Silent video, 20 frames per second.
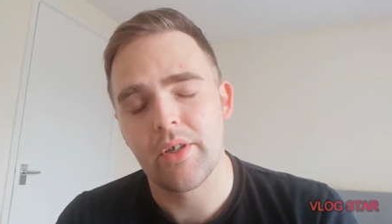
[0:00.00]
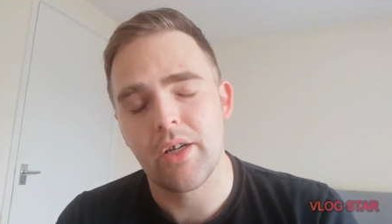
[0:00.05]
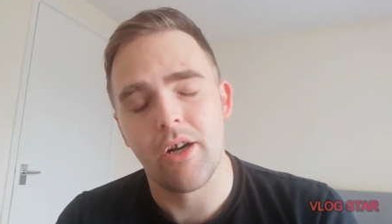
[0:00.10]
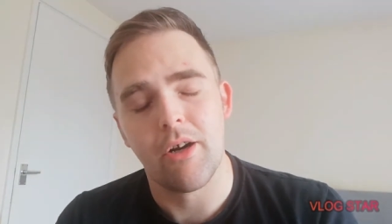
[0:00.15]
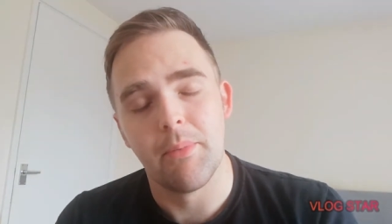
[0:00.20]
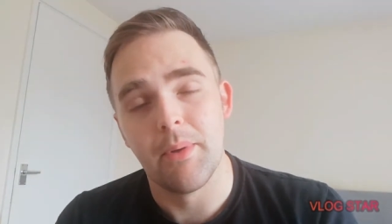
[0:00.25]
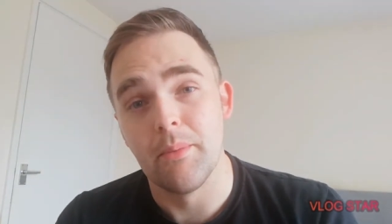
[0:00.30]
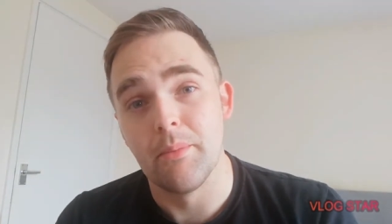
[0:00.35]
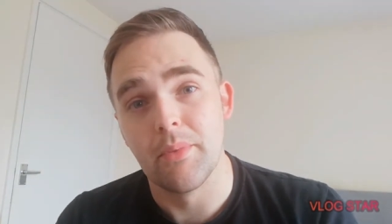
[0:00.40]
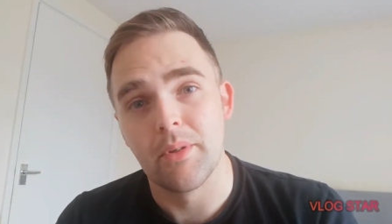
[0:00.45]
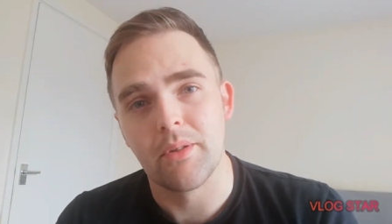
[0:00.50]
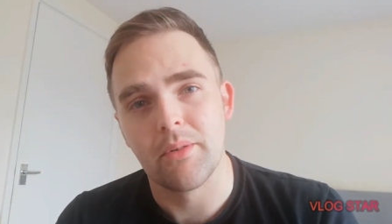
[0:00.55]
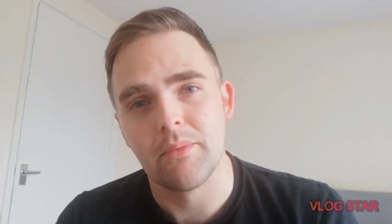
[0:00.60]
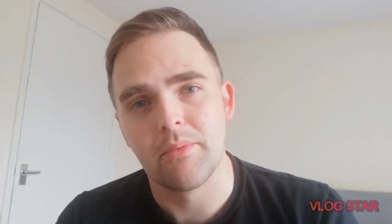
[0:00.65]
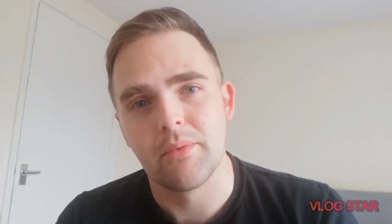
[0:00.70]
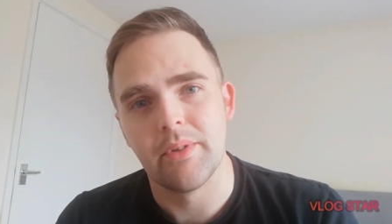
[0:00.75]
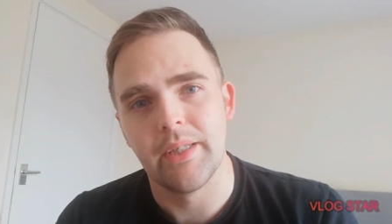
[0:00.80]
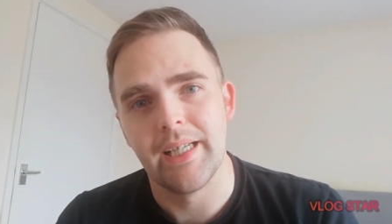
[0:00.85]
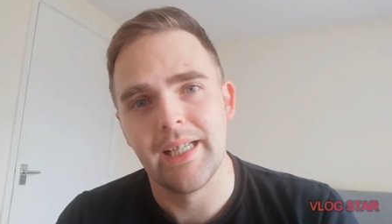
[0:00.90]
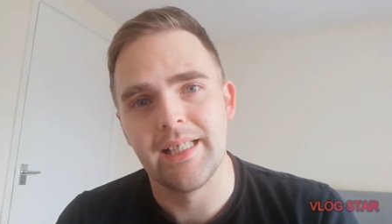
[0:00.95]
I can't remember
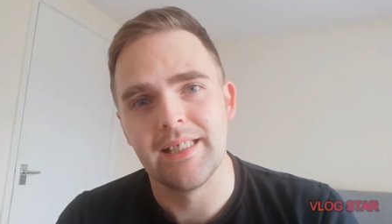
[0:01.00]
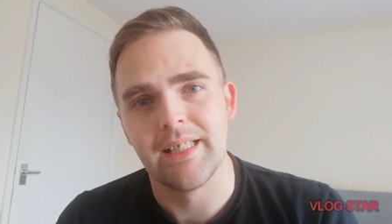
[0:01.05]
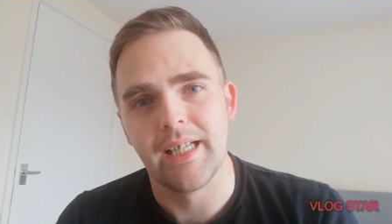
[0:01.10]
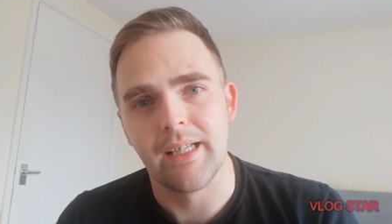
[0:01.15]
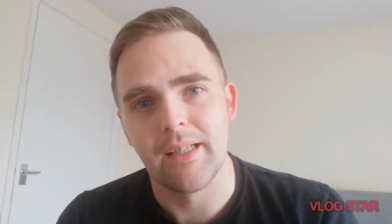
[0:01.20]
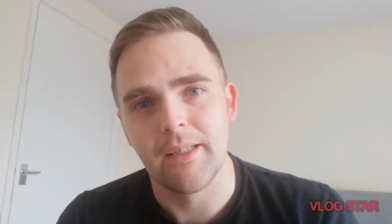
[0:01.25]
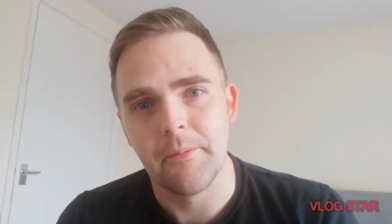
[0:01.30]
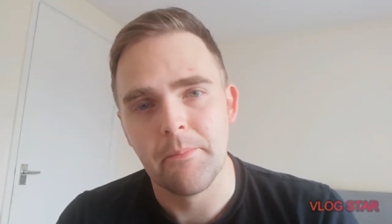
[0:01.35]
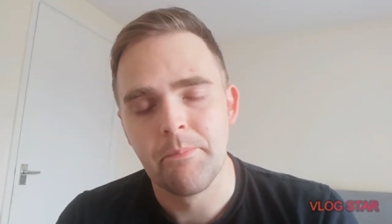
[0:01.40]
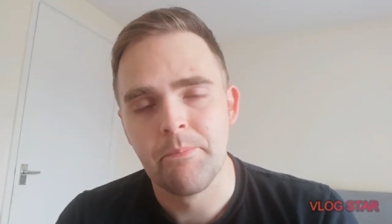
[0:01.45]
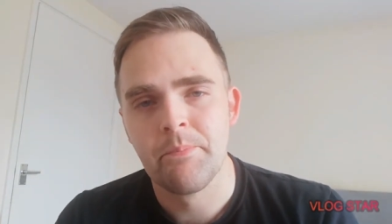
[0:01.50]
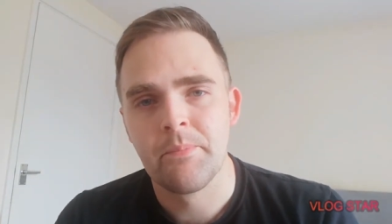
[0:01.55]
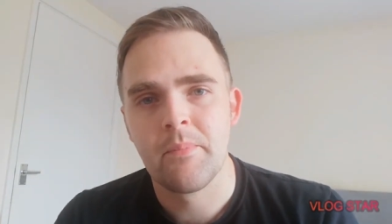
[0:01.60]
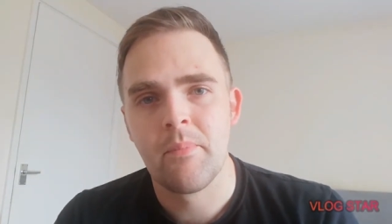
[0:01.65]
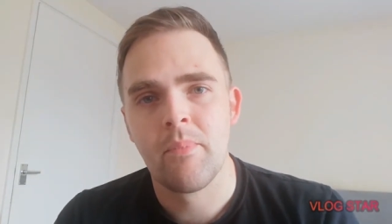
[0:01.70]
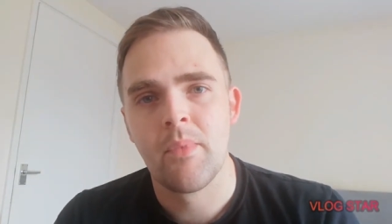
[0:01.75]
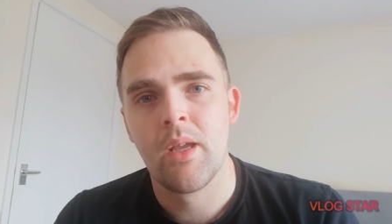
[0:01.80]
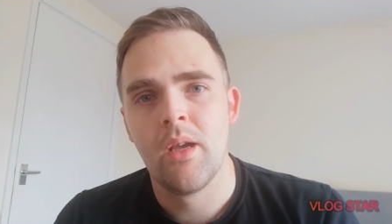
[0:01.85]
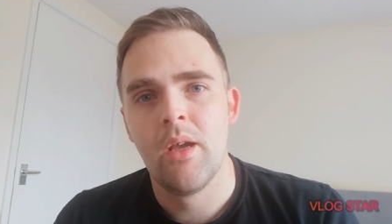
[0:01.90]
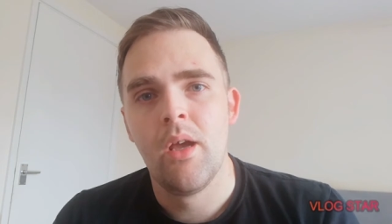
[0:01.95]
exactly.
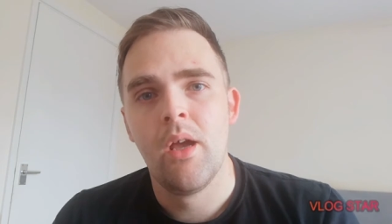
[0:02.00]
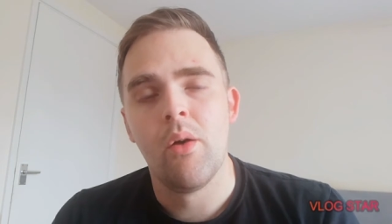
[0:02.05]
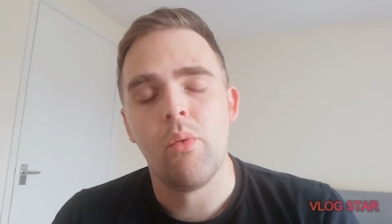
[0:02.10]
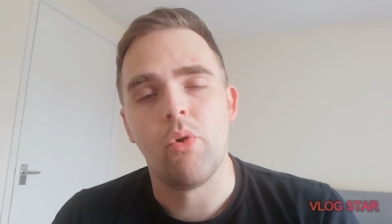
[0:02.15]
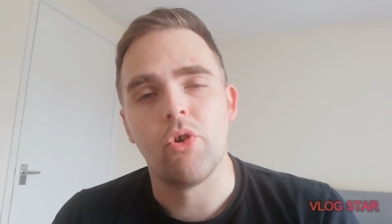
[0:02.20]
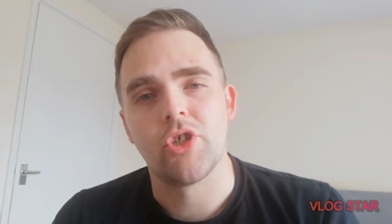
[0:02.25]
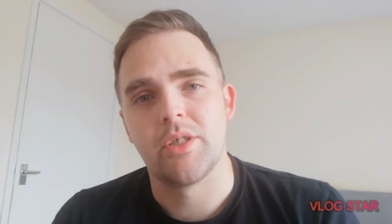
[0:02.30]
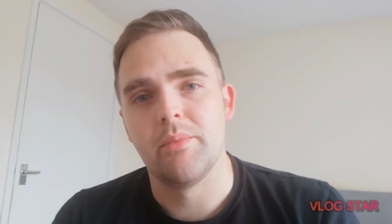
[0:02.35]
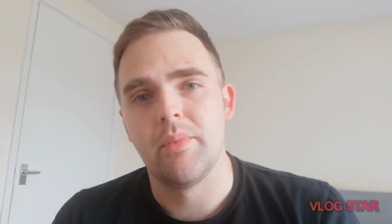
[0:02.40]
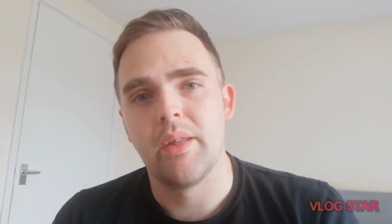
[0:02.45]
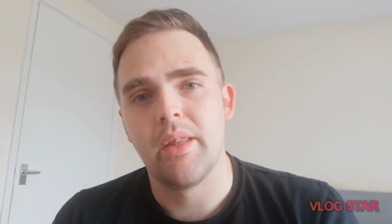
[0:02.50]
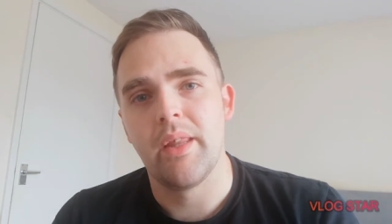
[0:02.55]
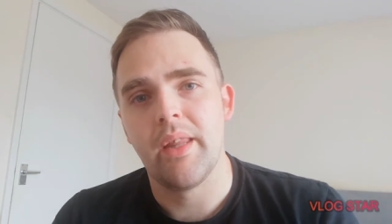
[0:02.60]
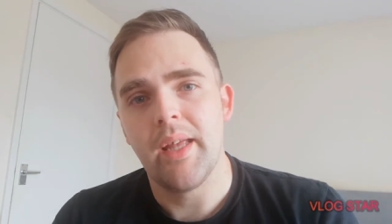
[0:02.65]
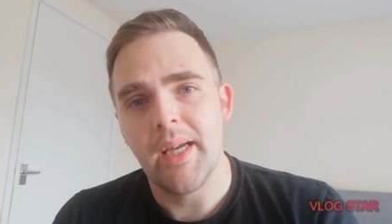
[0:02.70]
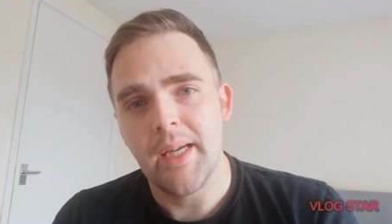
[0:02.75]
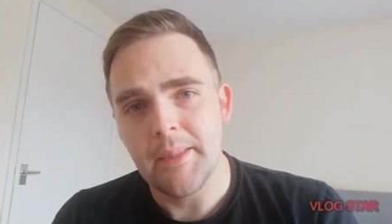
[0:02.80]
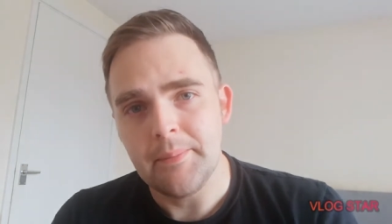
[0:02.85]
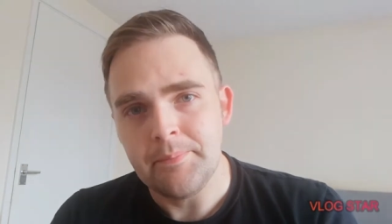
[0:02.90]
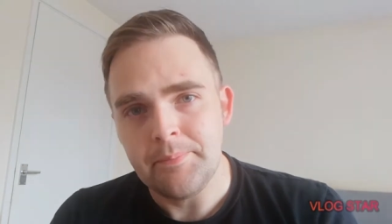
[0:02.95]
Watched him in
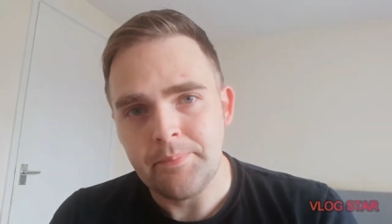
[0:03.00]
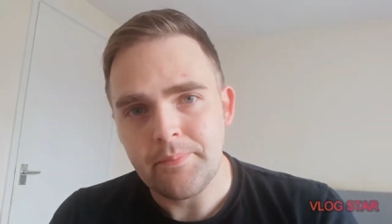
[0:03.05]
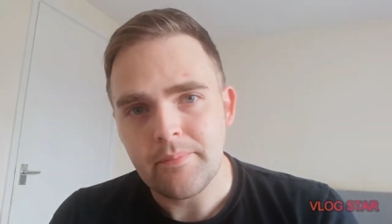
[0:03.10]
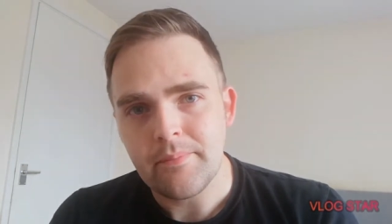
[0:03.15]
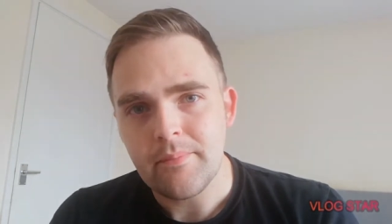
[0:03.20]
that.